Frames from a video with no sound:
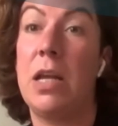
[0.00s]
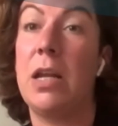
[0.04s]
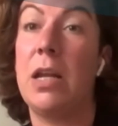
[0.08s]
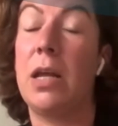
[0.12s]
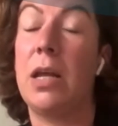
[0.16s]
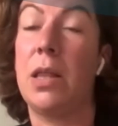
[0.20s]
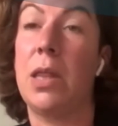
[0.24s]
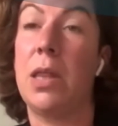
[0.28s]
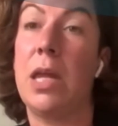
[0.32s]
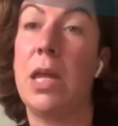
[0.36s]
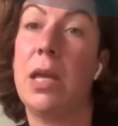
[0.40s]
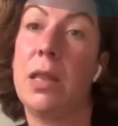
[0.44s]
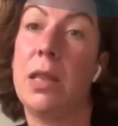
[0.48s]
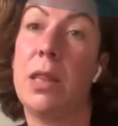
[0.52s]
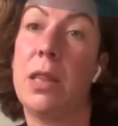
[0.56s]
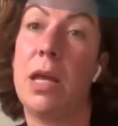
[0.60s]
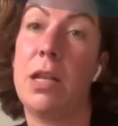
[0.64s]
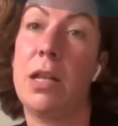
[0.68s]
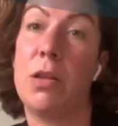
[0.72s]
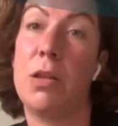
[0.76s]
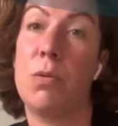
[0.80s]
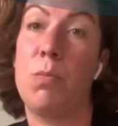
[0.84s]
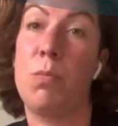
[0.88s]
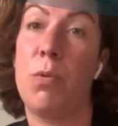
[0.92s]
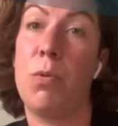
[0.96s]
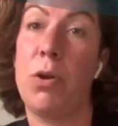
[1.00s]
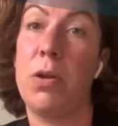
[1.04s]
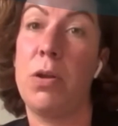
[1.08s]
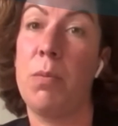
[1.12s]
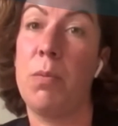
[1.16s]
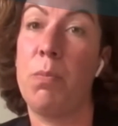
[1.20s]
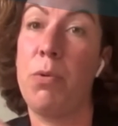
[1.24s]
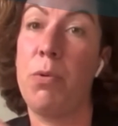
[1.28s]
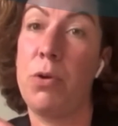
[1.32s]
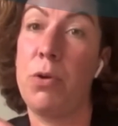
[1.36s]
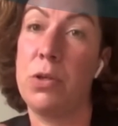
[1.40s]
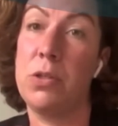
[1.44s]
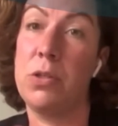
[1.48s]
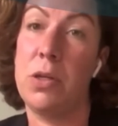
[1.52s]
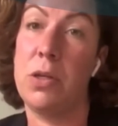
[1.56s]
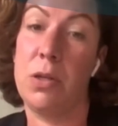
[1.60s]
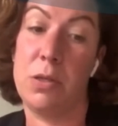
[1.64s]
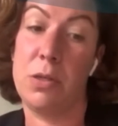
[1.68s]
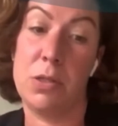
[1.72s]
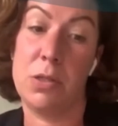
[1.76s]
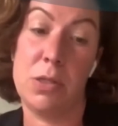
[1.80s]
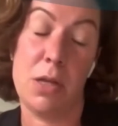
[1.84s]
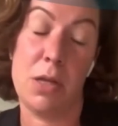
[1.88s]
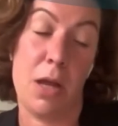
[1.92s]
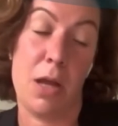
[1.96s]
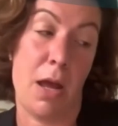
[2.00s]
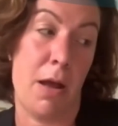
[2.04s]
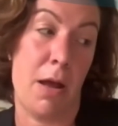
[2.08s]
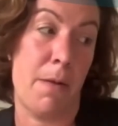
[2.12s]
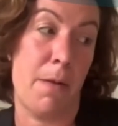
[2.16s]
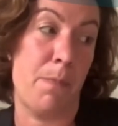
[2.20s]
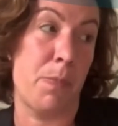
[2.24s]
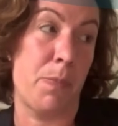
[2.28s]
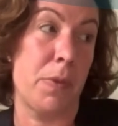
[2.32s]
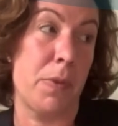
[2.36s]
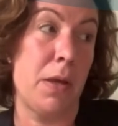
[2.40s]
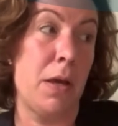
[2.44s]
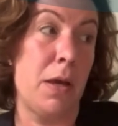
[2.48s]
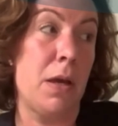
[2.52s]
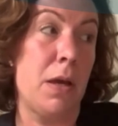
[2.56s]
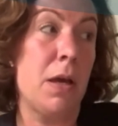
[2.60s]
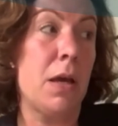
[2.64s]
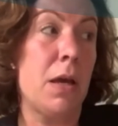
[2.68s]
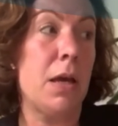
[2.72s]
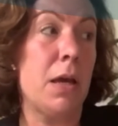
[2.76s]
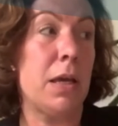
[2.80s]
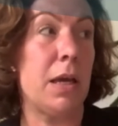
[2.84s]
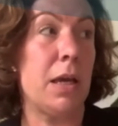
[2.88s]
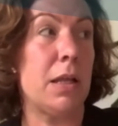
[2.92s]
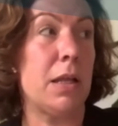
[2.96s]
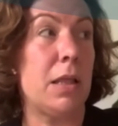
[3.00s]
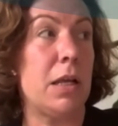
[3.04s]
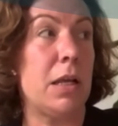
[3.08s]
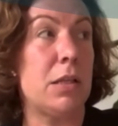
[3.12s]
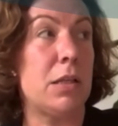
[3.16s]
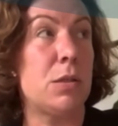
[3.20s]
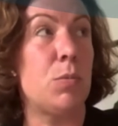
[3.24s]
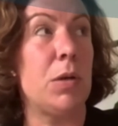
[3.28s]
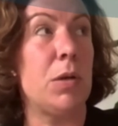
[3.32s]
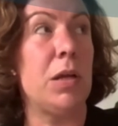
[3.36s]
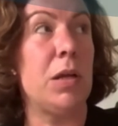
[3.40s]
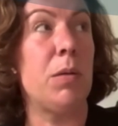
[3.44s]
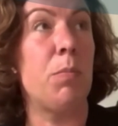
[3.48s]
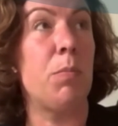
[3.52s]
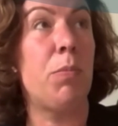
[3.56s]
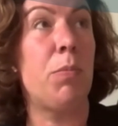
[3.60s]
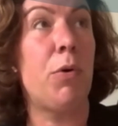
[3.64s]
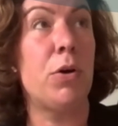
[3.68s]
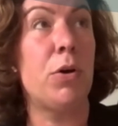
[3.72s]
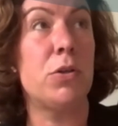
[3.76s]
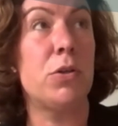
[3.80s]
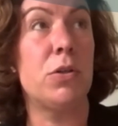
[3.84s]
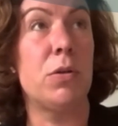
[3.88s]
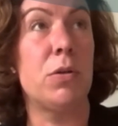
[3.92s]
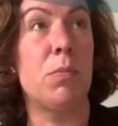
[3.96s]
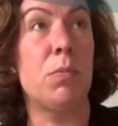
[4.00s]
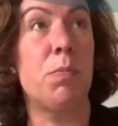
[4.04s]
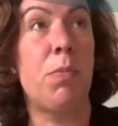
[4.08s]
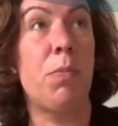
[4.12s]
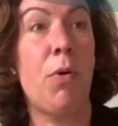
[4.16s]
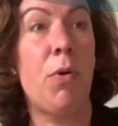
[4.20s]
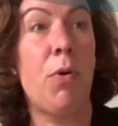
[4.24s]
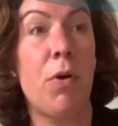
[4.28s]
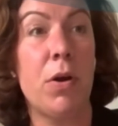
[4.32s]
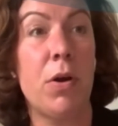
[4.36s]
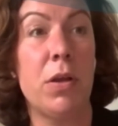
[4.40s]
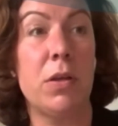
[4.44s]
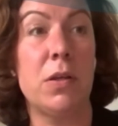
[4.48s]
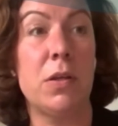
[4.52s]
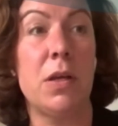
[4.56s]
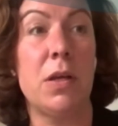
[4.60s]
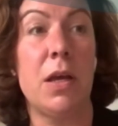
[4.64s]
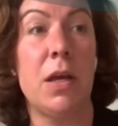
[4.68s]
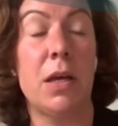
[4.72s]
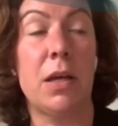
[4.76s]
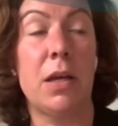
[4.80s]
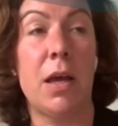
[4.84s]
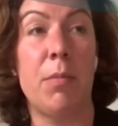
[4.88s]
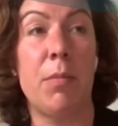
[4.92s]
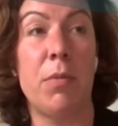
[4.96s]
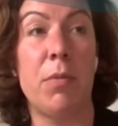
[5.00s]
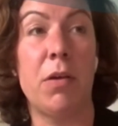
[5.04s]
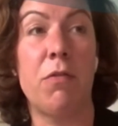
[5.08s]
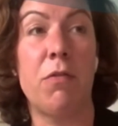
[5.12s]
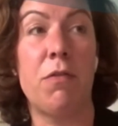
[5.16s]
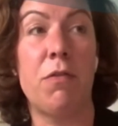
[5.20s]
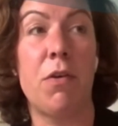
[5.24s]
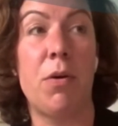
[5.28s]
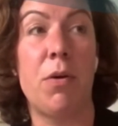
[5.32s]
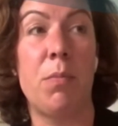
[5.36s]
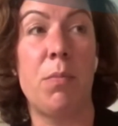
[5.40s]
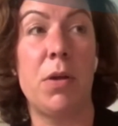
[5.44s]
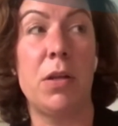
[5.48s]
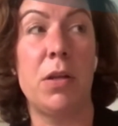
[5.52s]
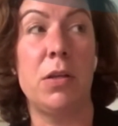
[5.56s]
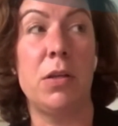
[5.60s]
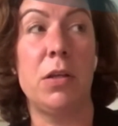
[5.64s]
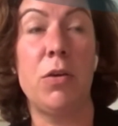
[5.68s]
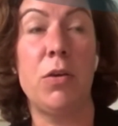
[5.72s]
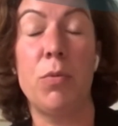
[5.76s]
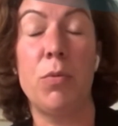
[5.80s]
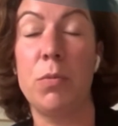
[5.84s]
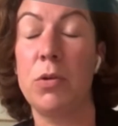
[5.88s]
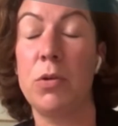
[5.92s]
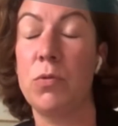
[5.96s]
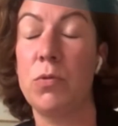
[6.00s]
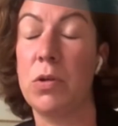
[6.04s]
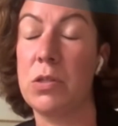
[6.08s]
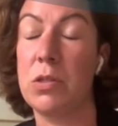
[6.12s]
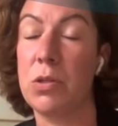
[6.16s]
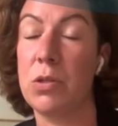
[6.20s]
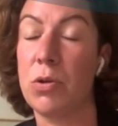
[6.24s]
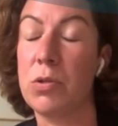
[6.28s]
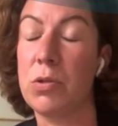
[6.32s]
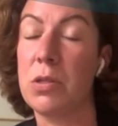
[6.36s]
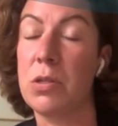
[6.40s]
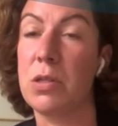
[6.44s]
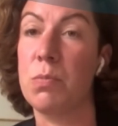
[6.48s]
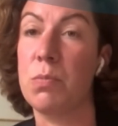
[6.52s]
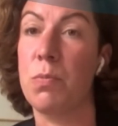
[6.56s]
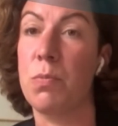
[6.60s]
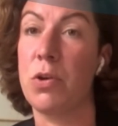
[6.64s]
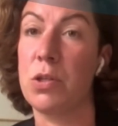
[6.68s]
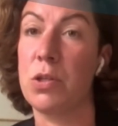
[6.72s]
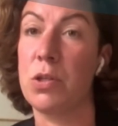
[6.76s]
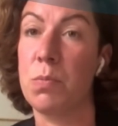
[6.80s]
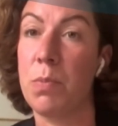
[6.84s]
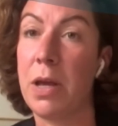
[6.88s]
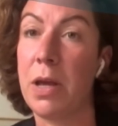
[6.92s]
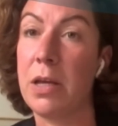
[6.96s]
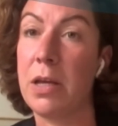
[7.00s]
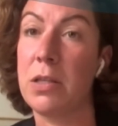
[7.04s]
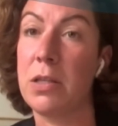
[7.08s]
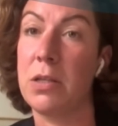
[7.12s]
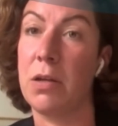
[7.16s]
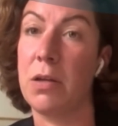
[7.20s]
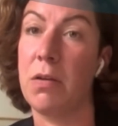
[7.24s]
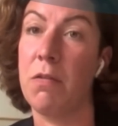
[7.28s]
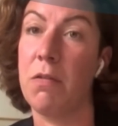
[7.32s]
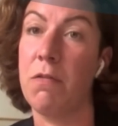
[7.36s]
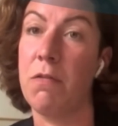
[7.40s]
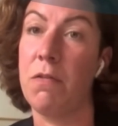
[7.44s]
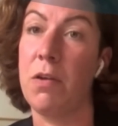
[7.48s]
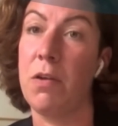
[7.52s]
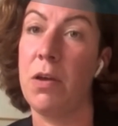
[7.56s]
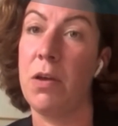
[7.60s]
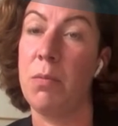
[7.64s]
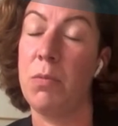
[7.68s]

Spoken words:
And I think that's one important, that's really important point coming from a human resources perspective,